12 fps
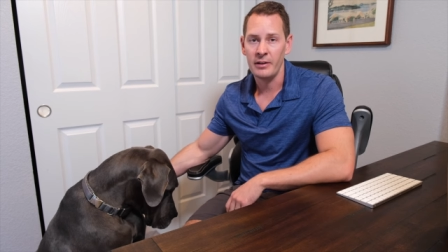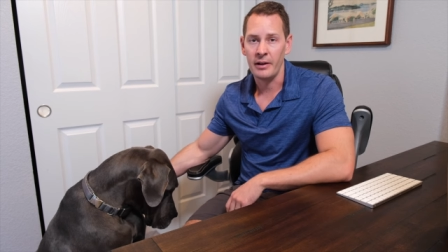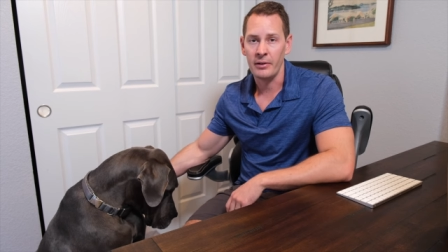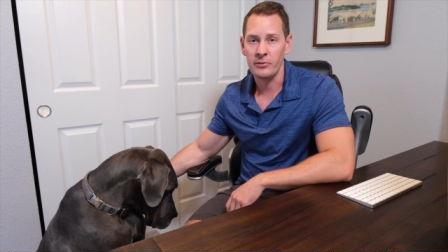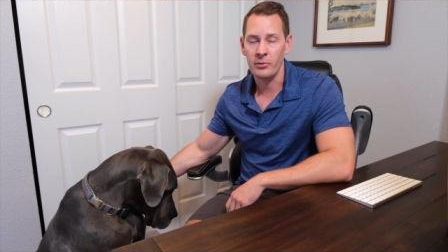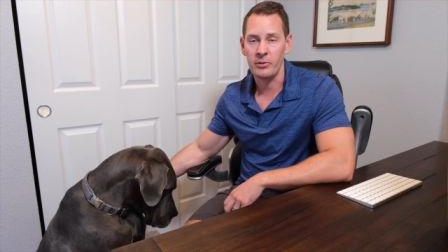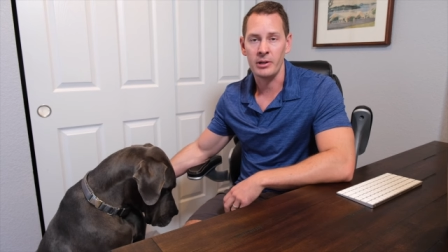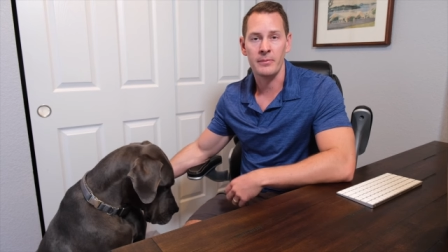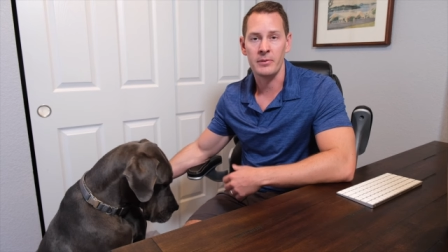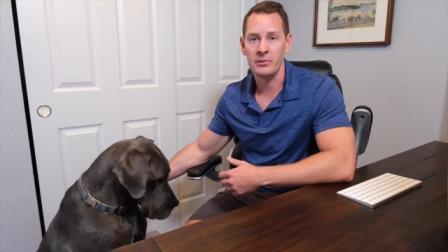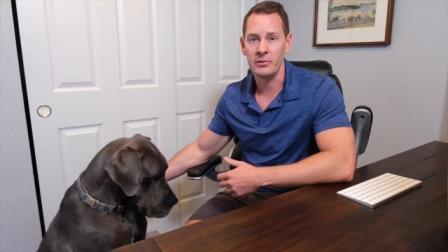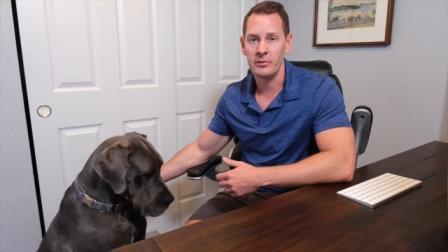Uh, so think of
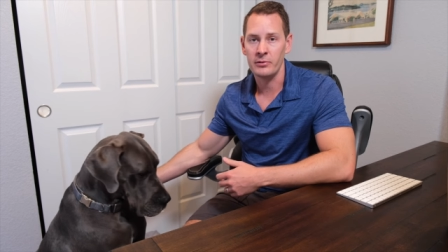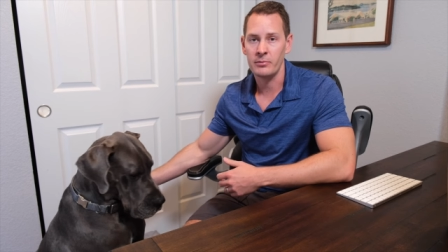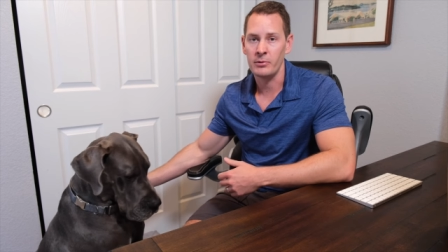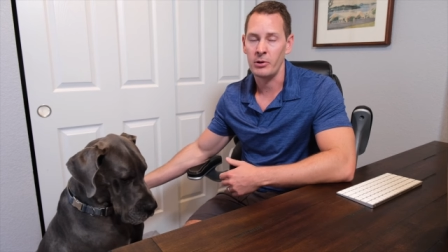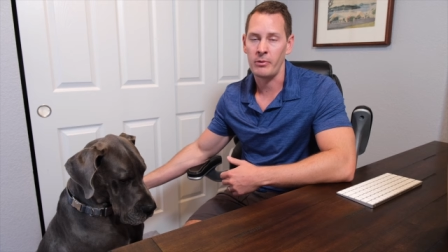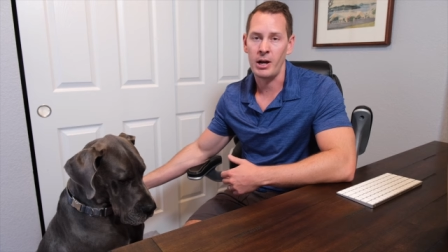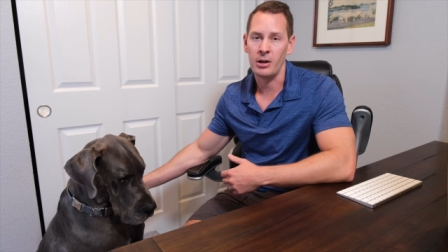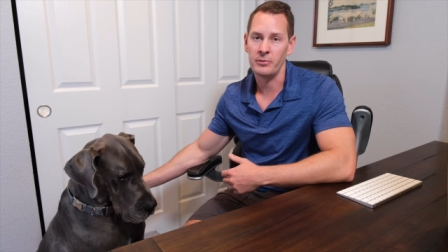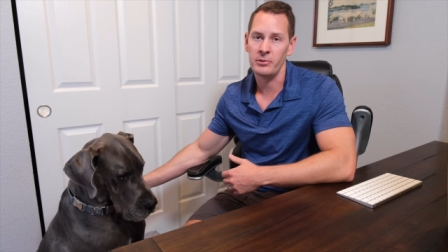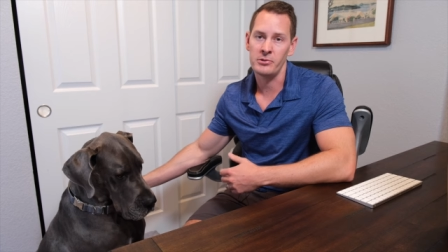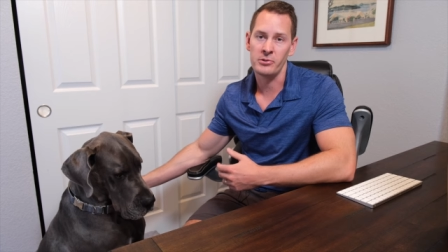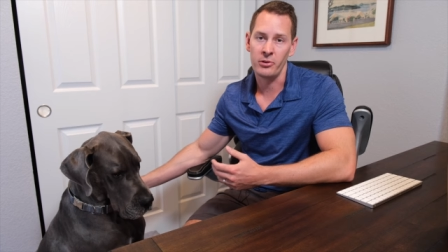this as, you know, how
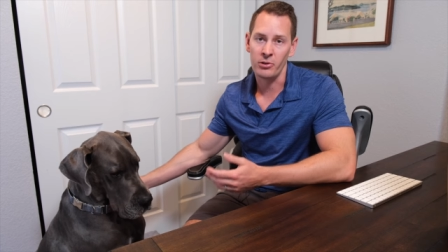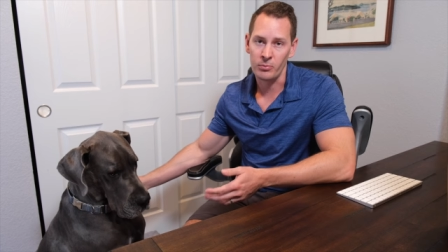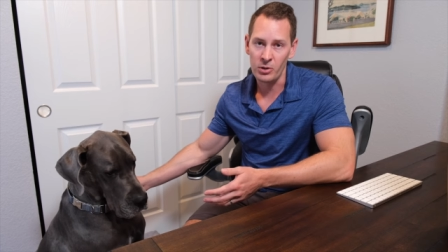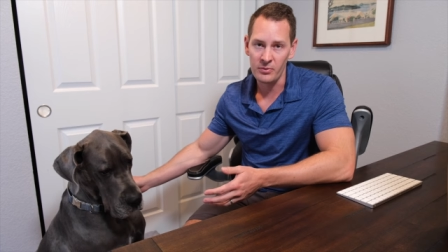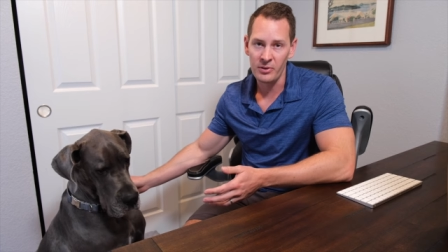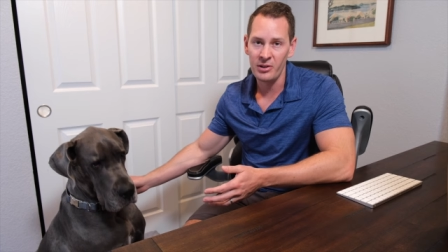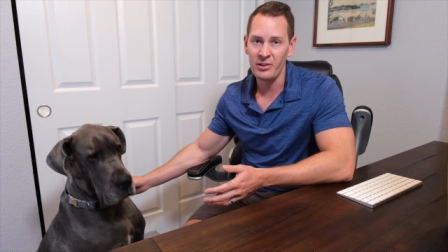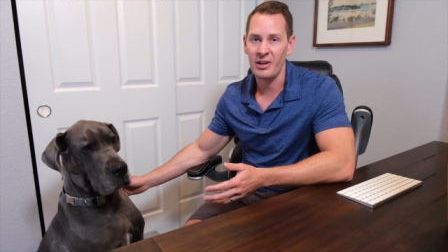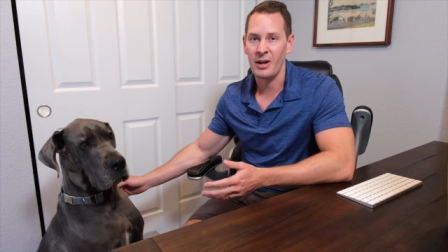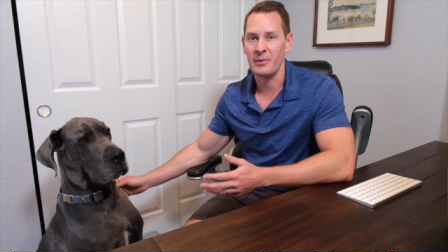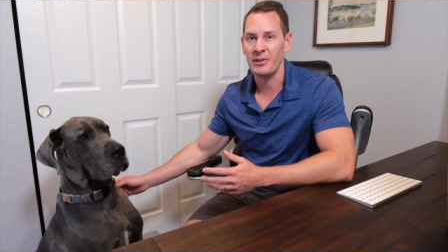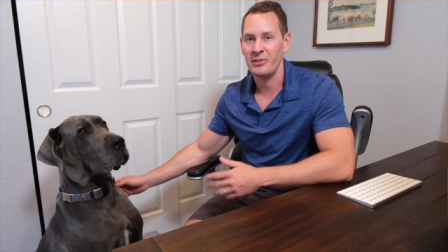often is your dog moving,
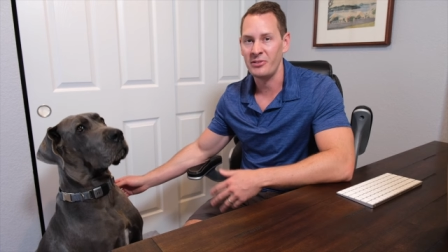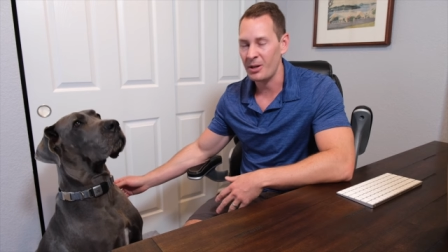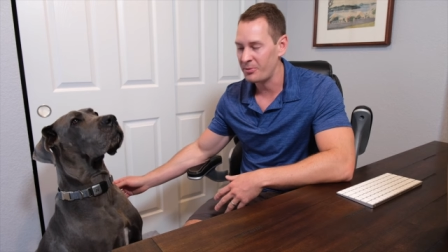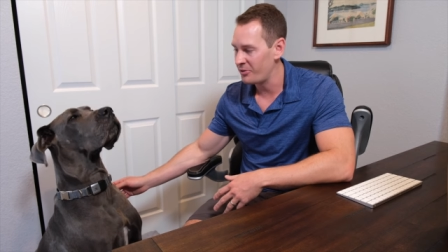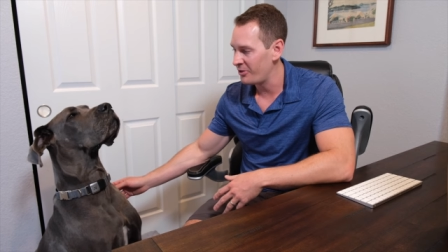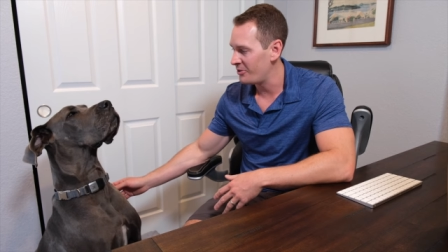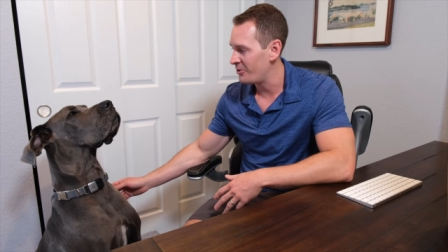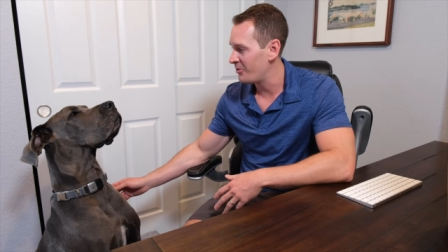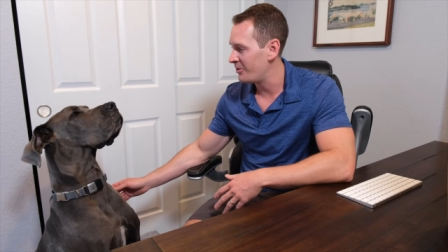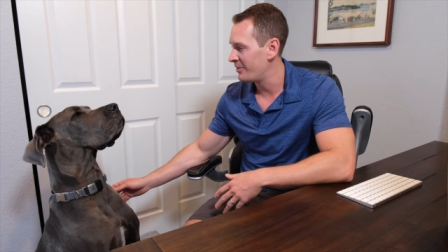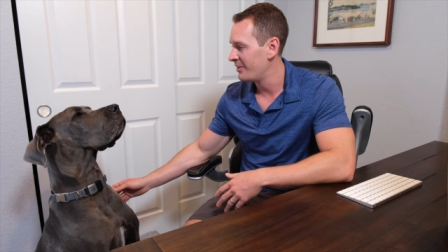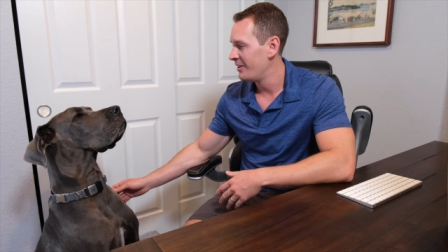how many steps are they
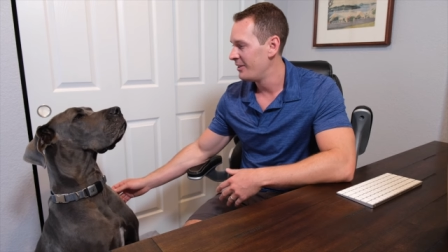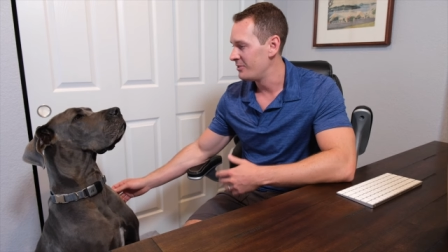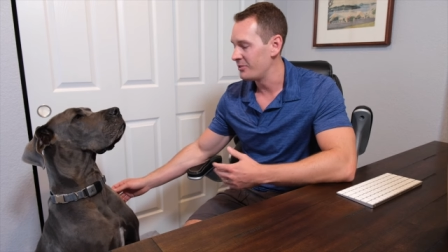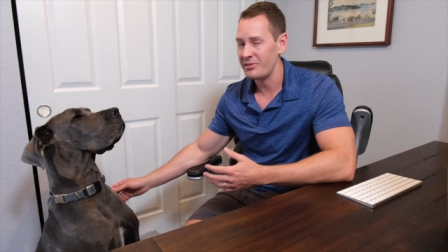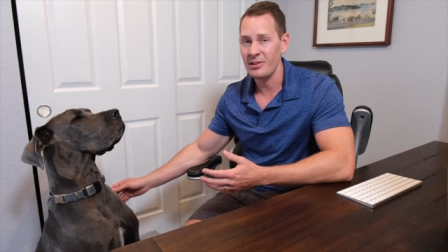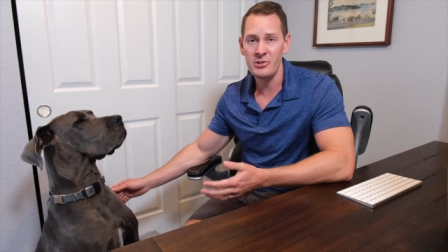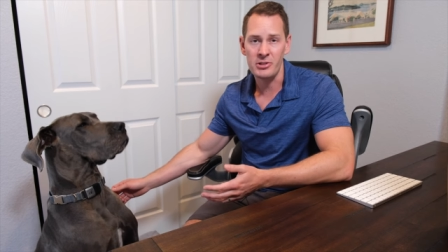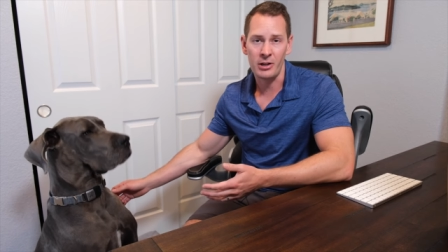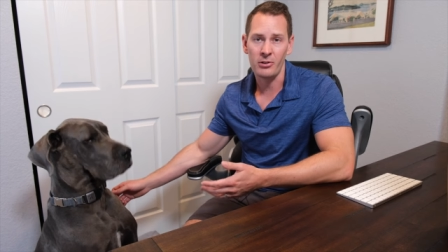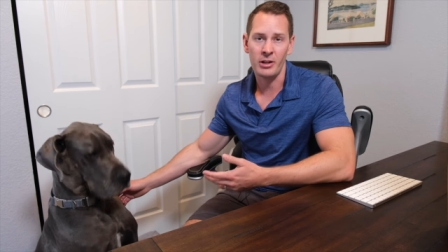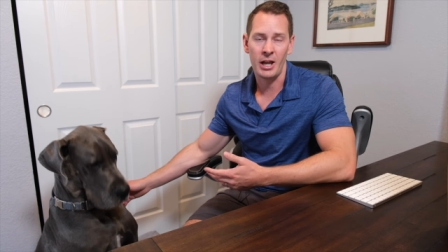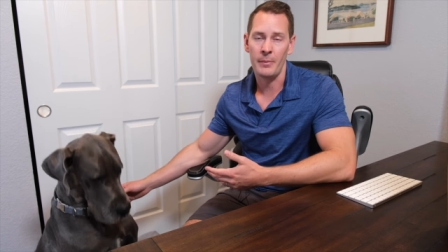doing, just in
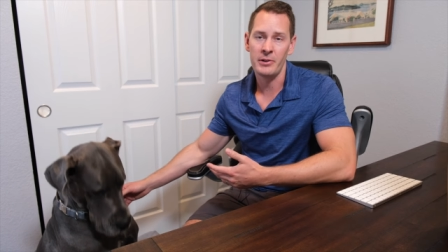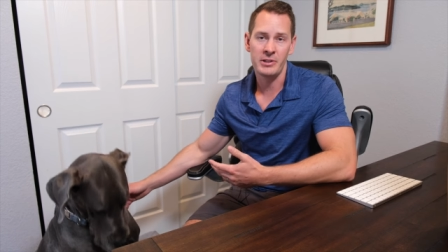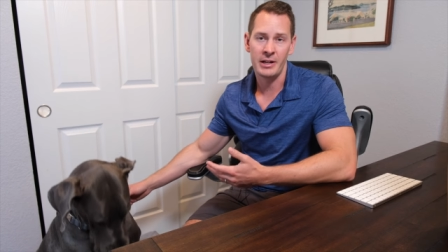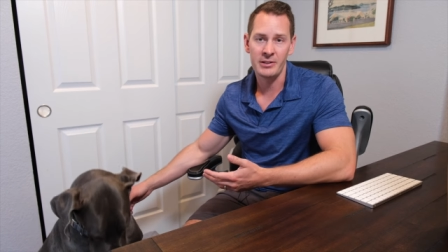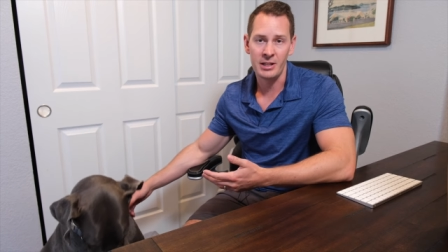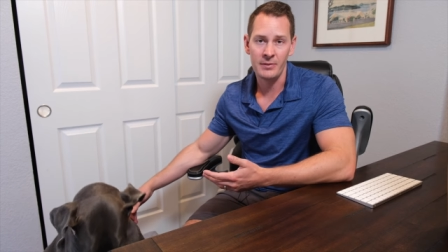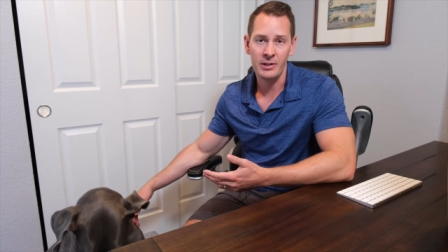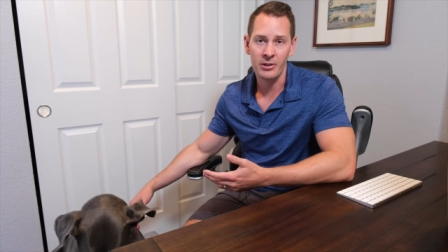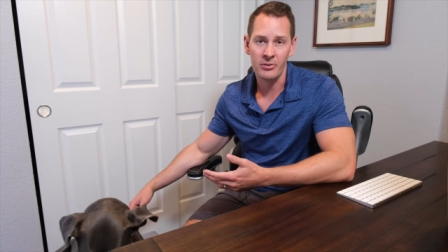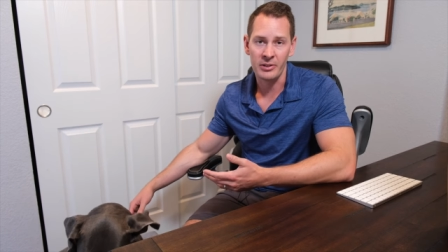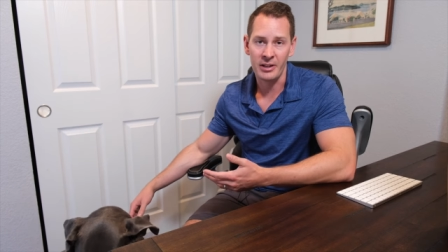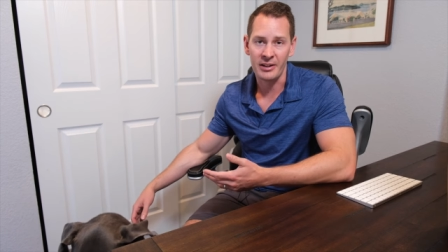general, how much activity
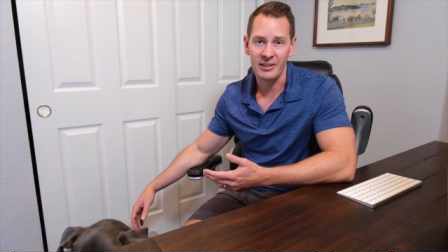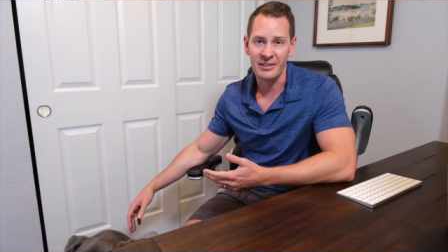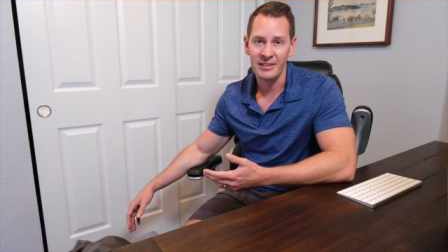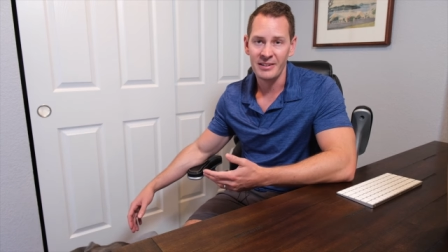are they getting?